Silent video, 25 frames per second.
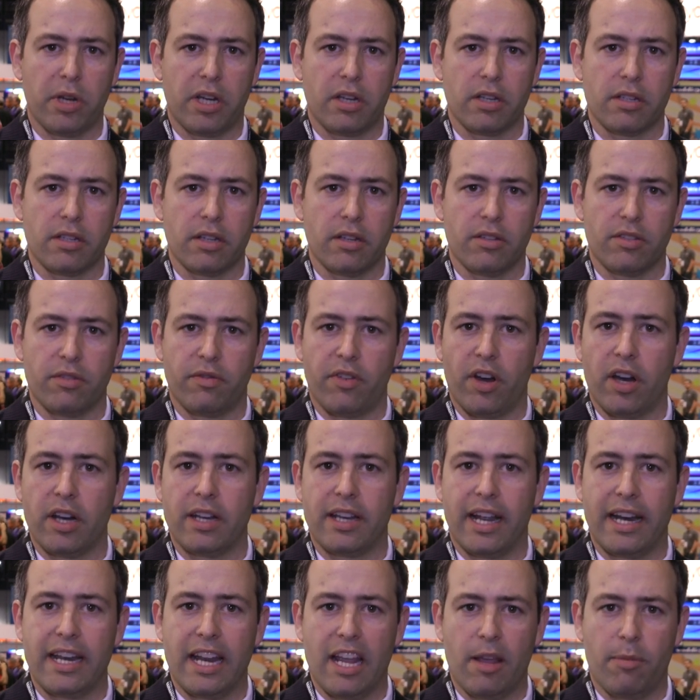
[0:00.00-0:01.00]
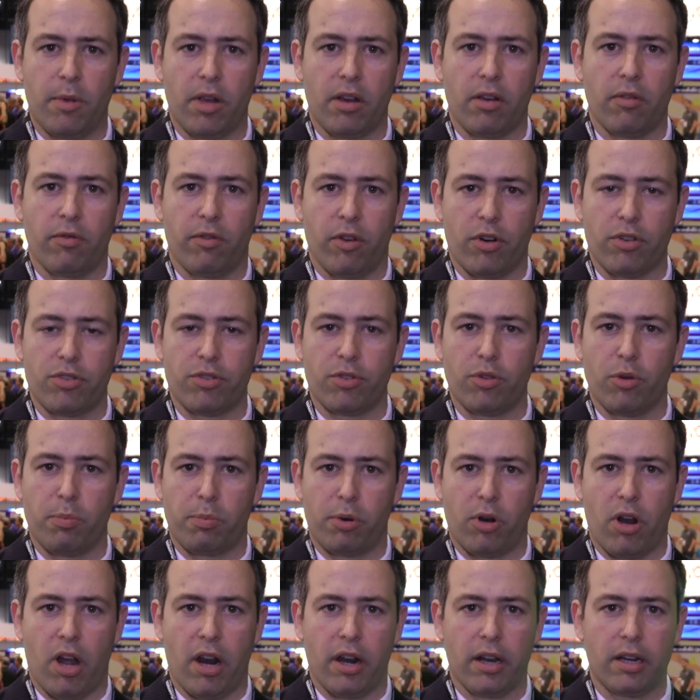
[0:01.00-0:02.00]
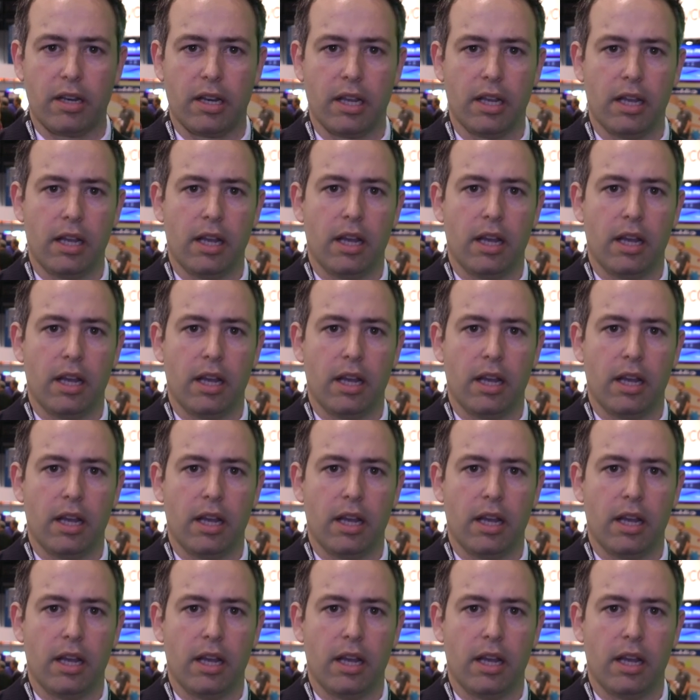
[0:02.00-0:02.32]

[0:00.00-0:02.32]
because it is a very dynamic, versatile product